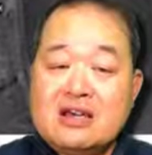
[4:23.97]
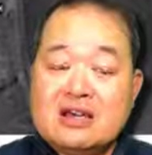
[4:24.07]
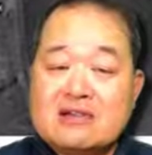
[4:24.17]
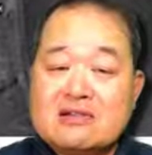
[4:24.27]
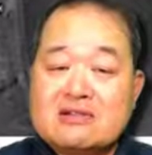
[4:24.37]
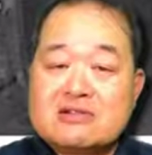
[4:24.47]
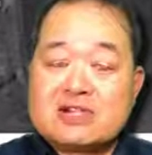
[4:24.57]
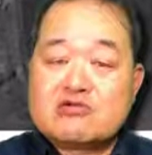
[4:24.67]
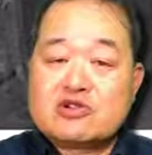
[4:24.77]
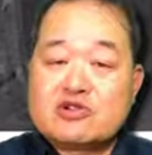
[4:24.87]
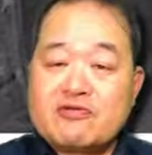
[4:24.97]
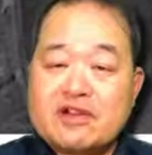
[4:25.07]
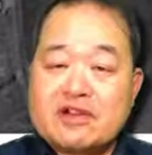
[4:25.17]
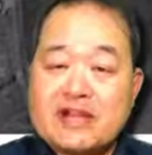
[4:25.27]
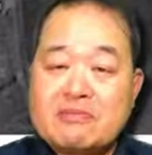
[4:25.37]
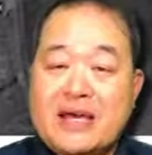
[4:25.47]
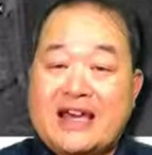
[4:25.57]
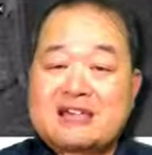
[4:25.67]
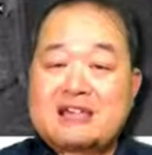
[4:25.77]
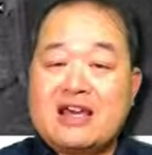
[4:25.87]
and Teddy Roosevelt had
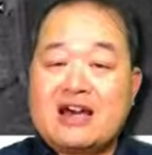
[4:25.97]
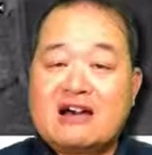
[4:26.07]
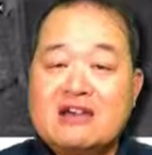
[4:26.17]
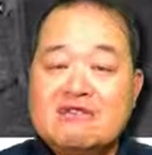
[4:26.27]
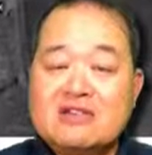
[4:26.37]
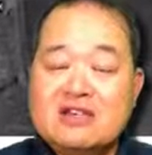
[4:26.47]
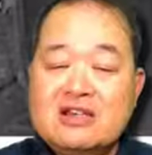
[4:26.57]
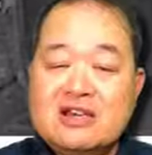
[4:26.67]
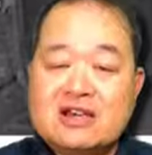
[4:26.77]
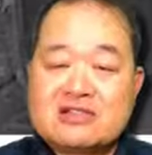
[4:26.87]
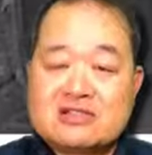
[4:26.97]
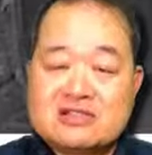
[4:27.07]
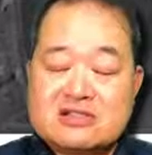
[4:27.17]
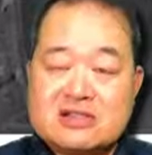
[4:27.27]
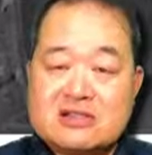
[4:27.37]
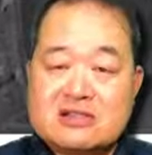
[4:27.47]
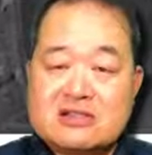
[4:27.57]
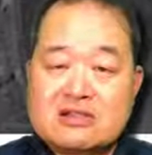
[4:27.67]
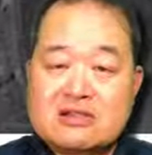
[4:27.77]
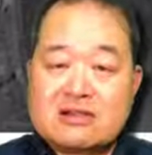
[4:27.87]
backed Taft as the
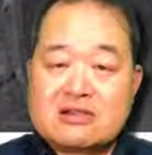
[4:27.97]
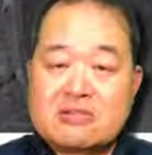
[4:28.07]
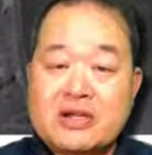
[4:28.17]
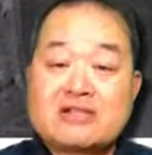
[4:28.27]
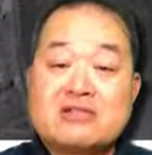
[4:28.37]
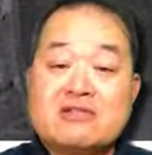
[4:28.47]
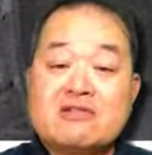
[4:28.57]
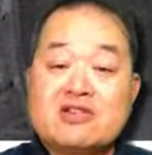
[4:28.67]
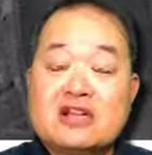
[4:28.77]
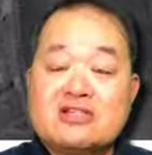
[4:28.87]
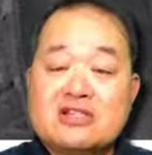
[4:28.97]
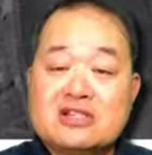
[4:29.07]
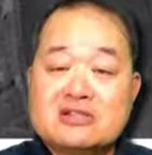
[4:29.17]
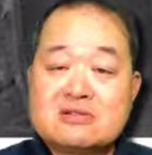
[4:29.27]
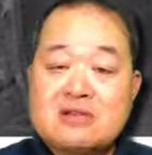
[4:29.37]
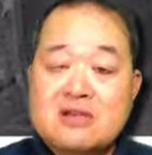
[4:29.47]
president of the United States.